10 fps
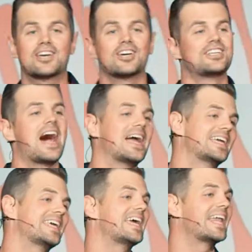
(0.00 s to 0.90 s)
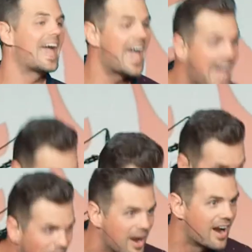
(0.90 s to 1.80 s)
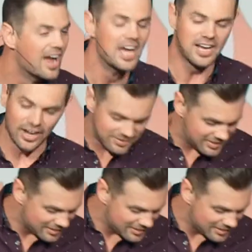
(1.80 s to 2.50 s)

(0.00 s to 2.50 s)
could not get anywhere because